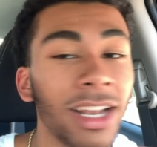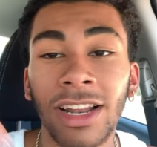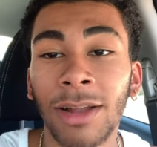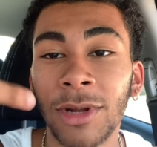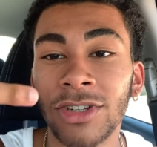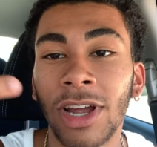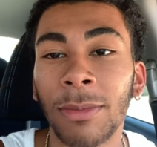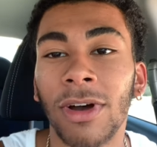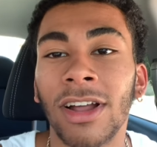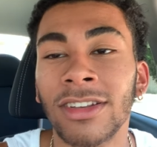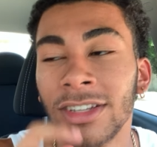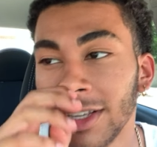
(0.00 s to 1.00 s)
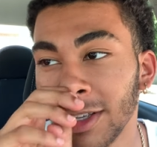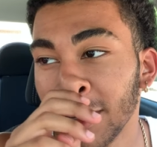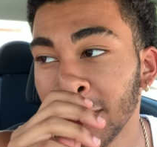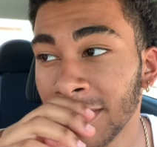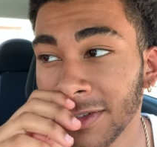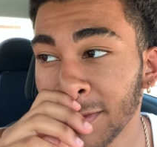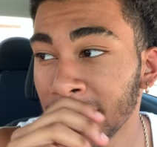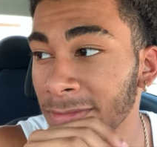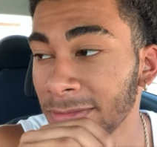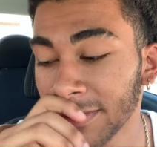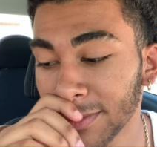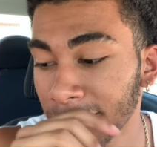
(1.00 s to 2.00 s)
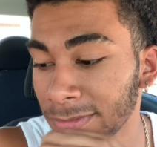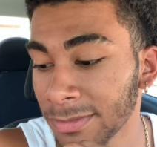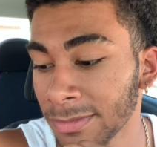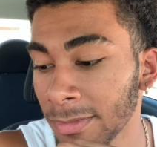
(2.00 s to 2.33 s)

Landed on my tripod. You'll see it in my next video.